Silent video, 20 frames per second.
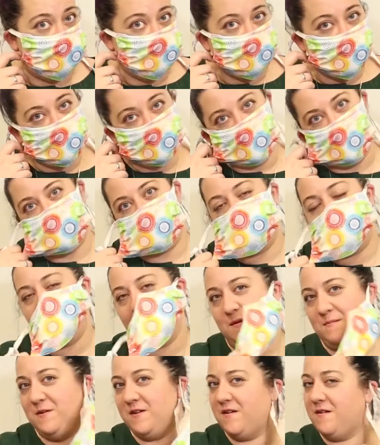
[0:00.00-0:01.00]
Robin at the
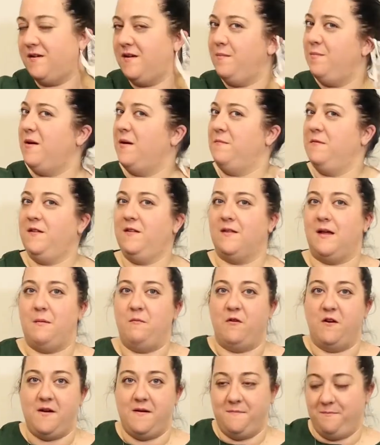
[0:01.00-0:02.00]
Albuquerque Public
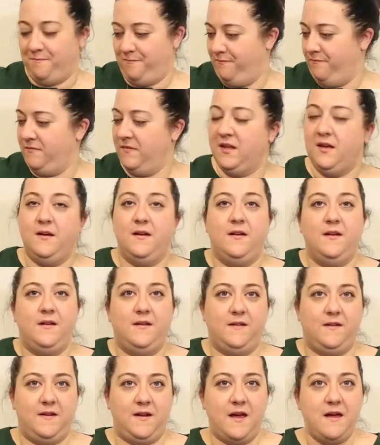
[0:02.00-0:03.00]
Library.
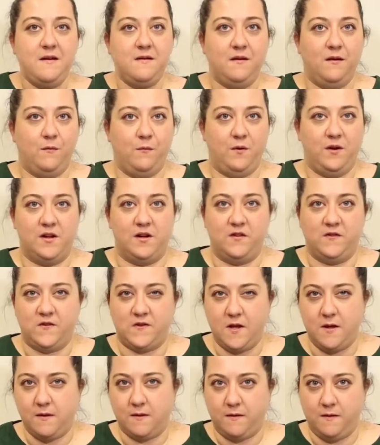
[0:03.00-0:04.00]
Today, we're going to
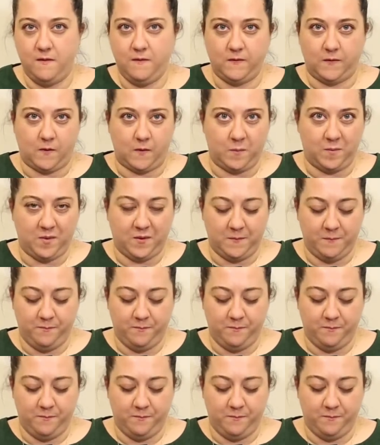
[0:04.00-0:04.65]
shake things up.